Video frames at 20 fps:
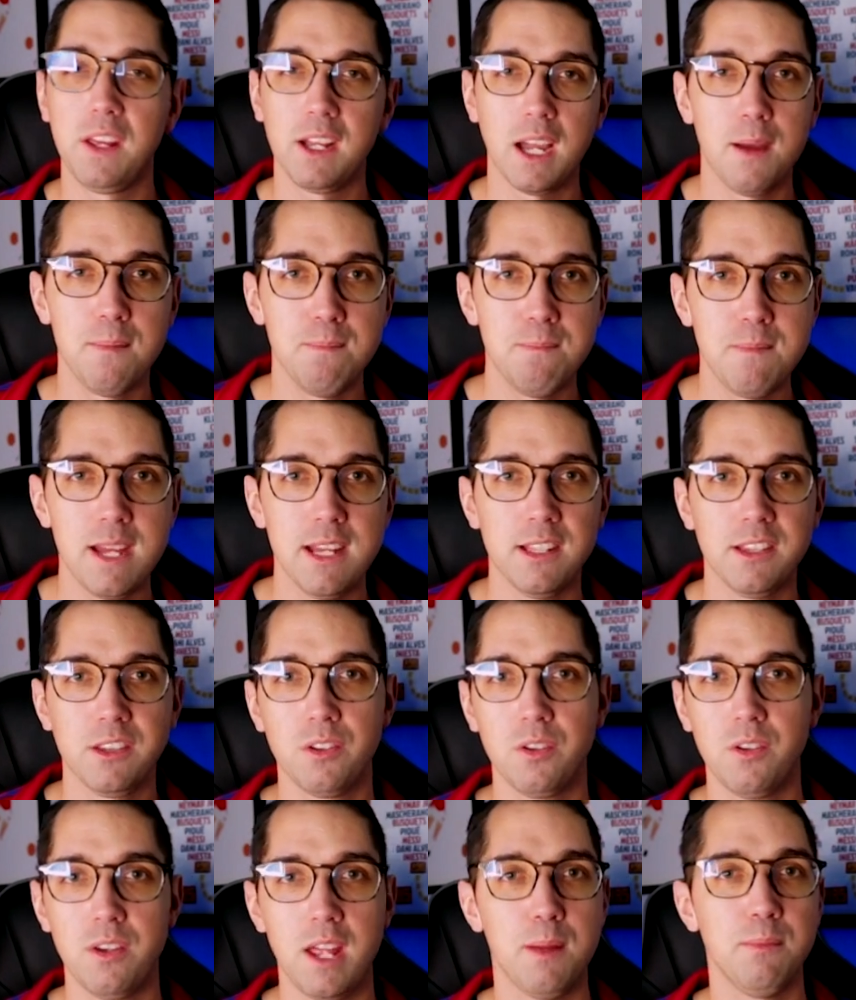think I
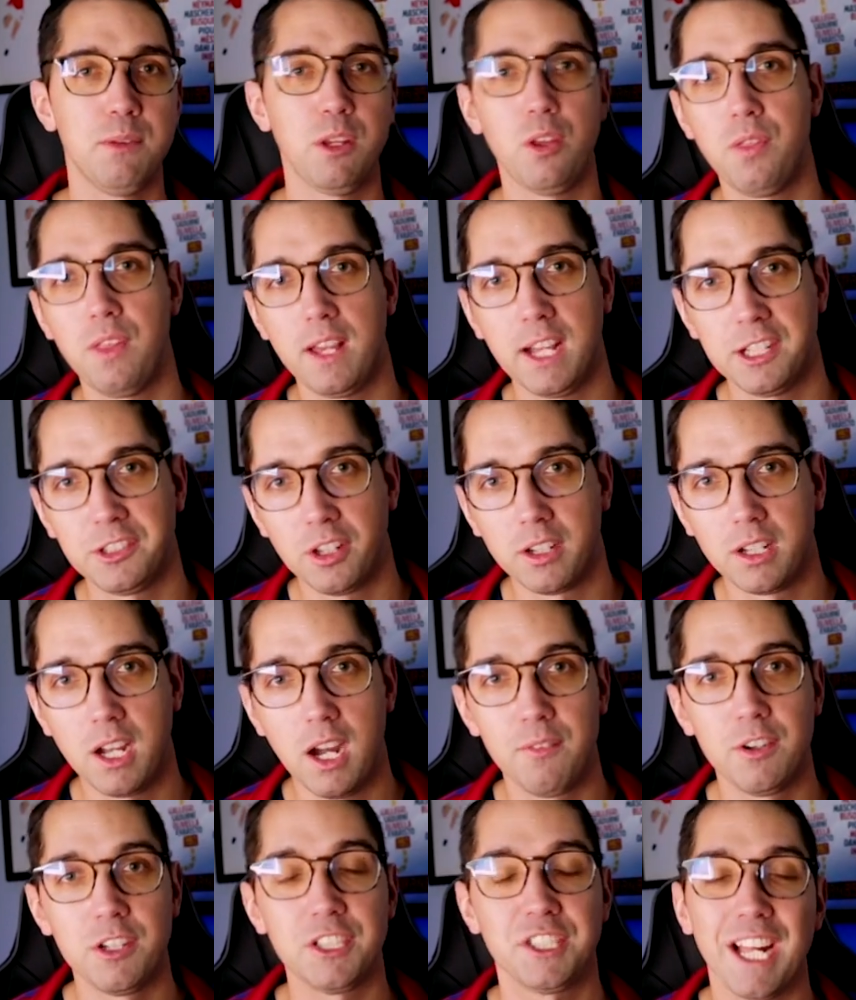missed or names that you think I should have
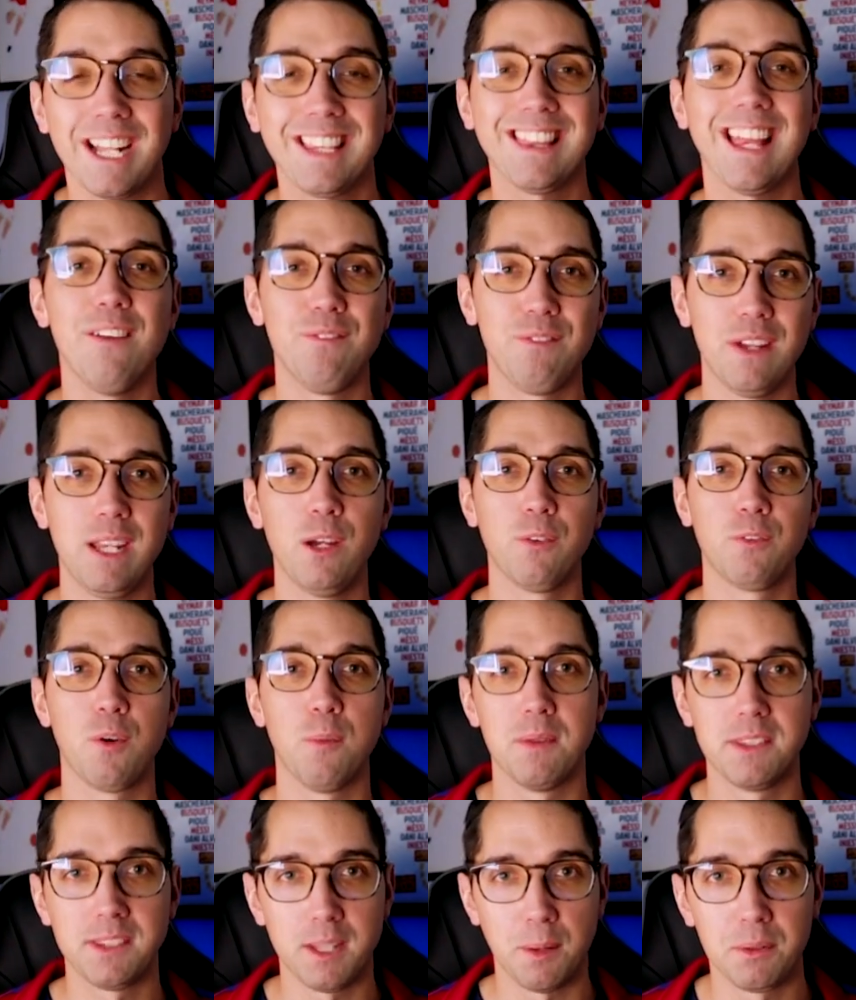covered, check that video
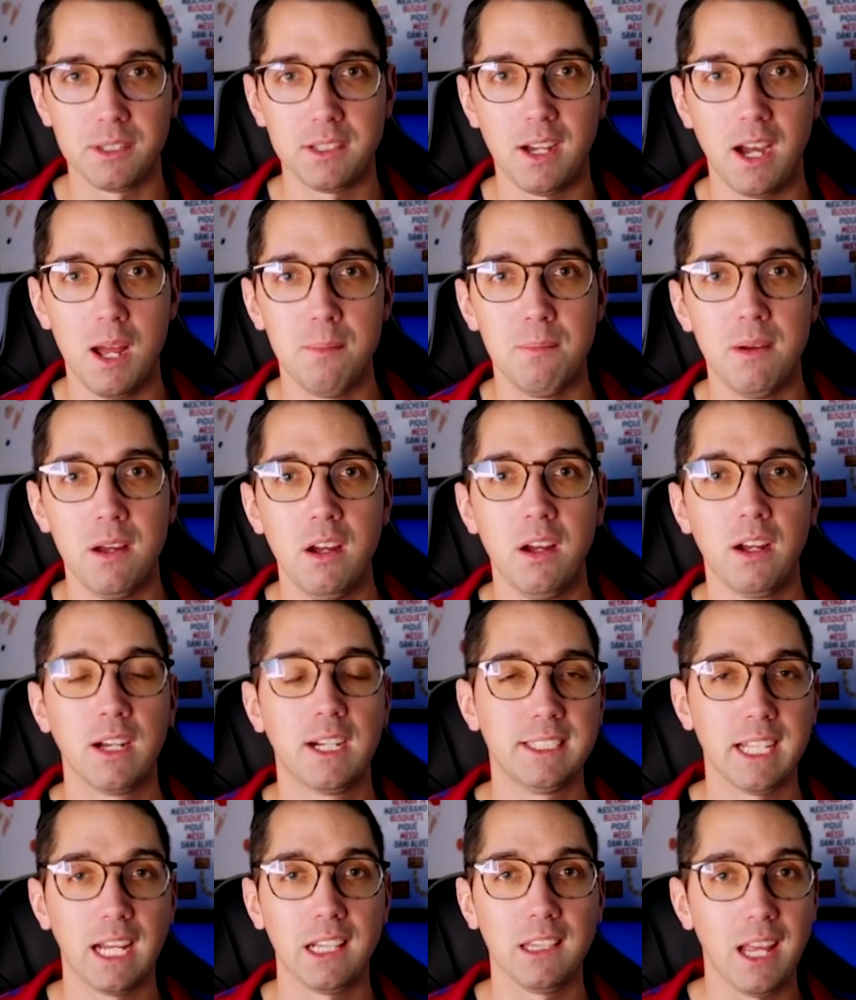from the summertime
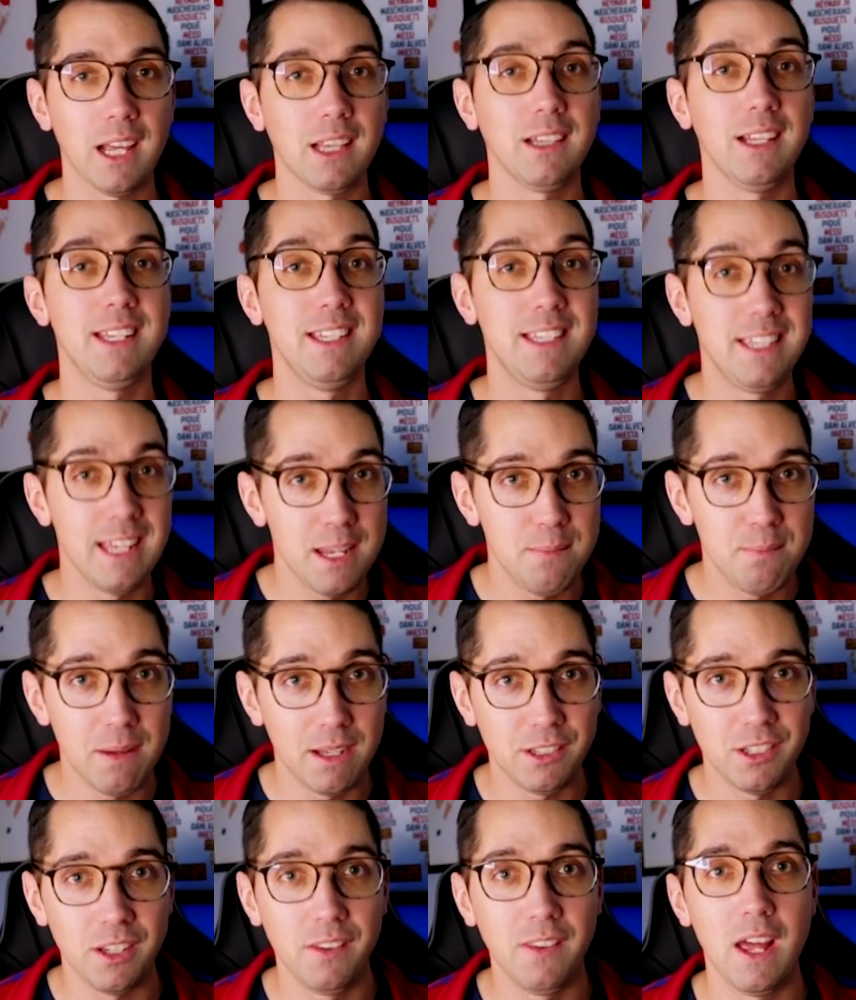because I likely did
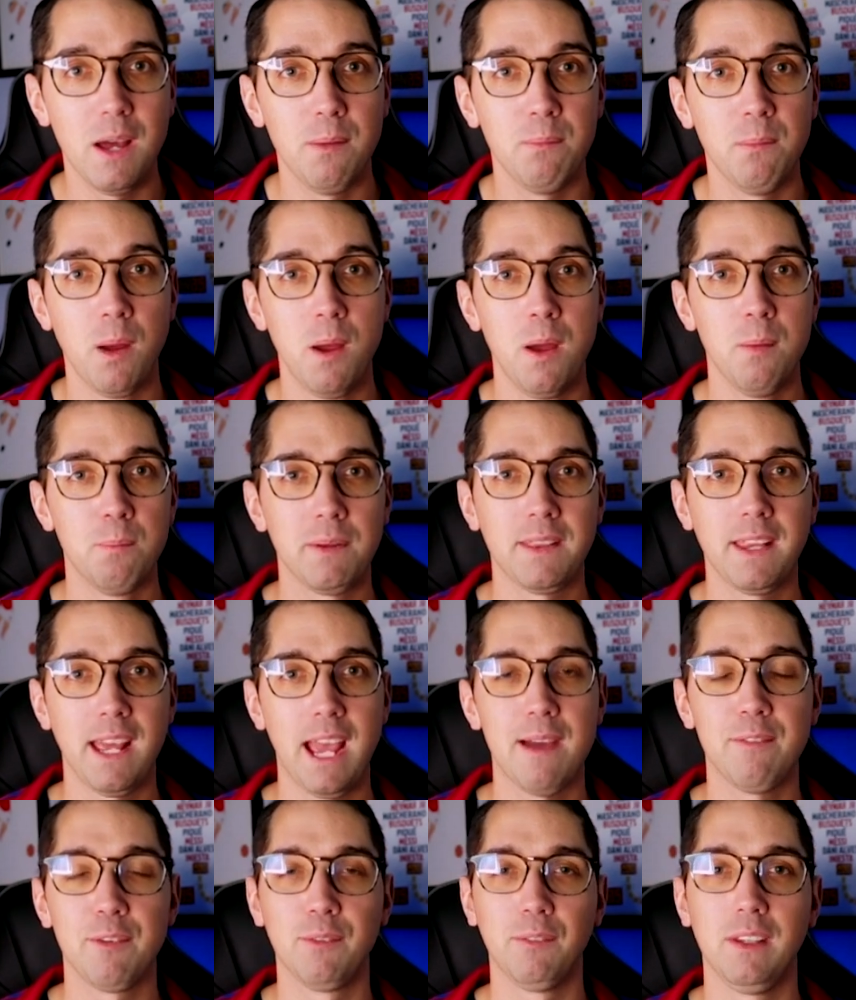mention them, but they
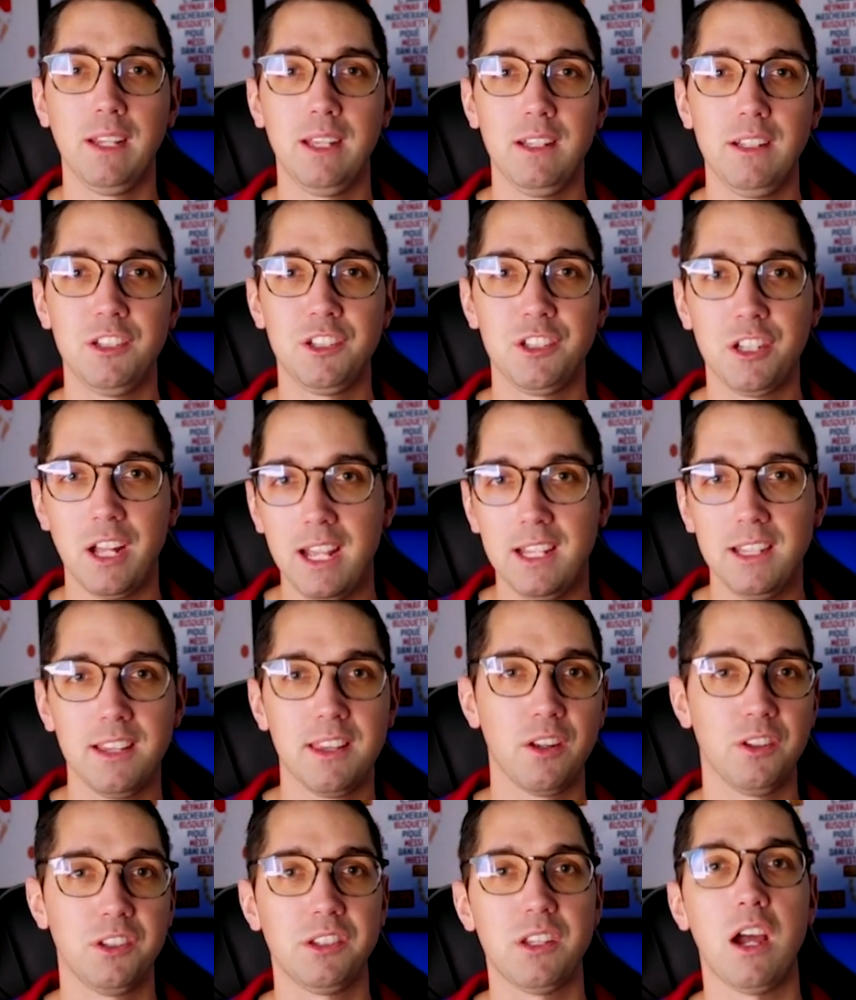haven't really
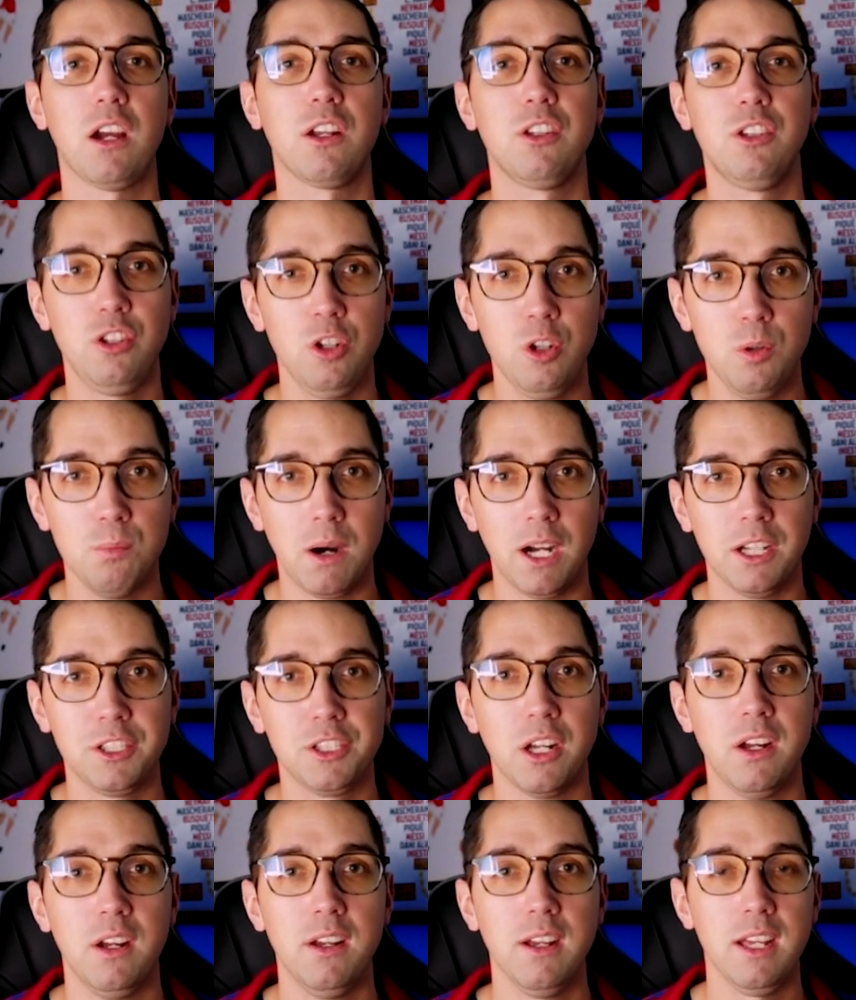changed their stock too
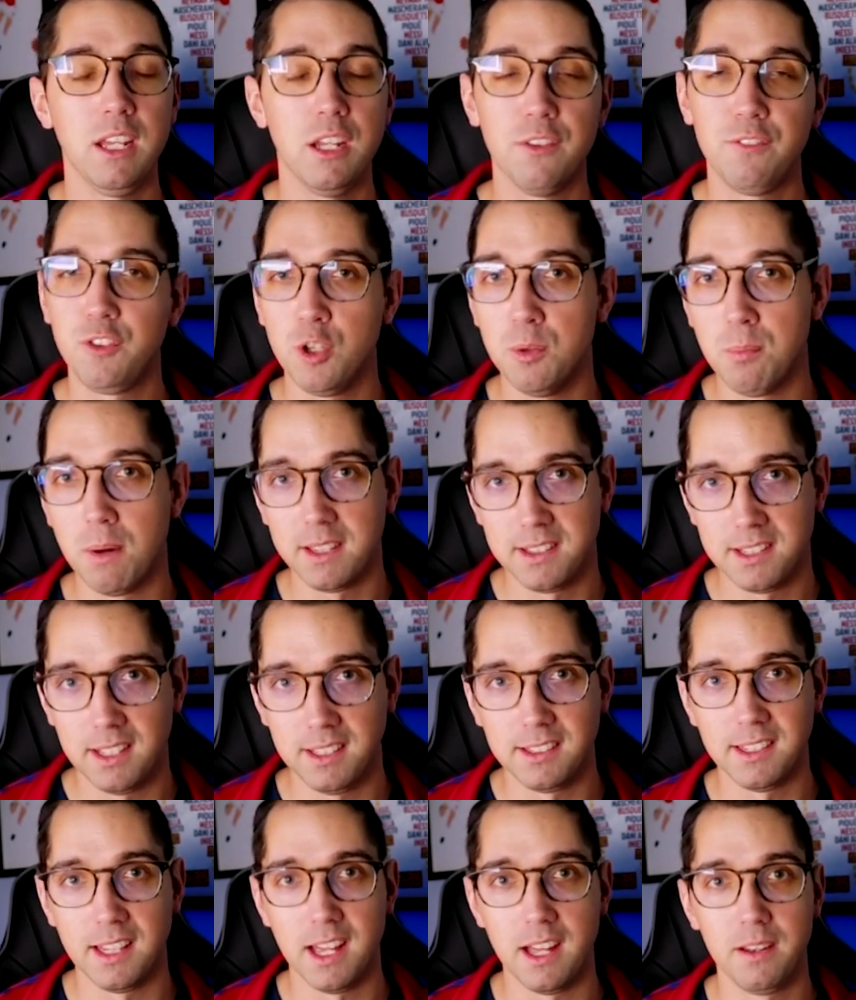much in a few months
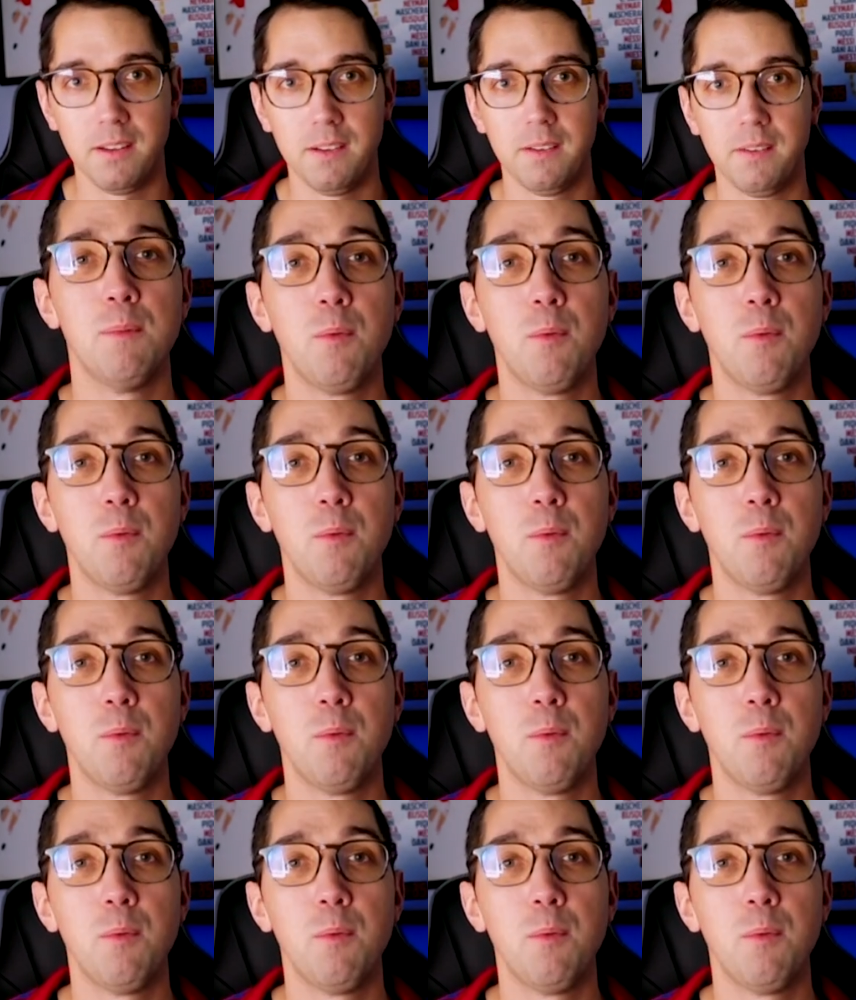since then.